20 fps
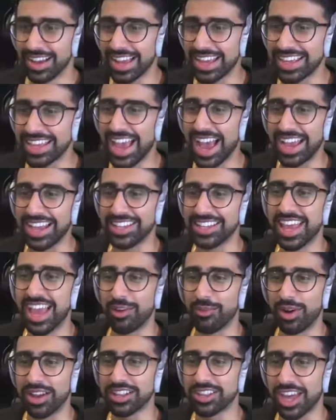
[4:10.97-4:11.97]
Yeah, it, yeah.
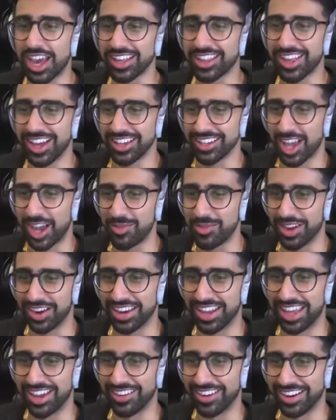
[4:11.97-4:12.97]
When JJ and Tobi aren't
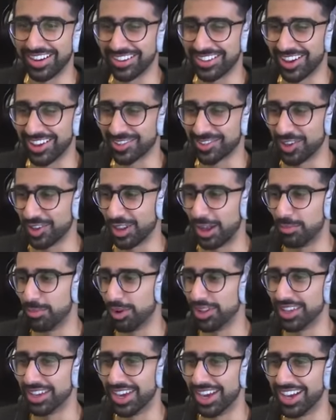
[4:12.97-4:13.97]
here, it does feel like
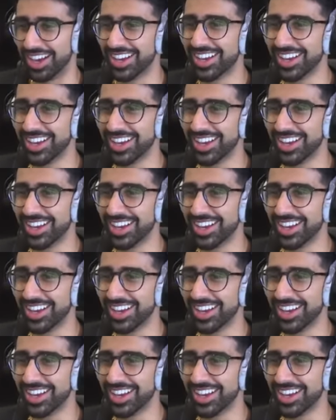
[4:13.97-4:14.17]
bullying.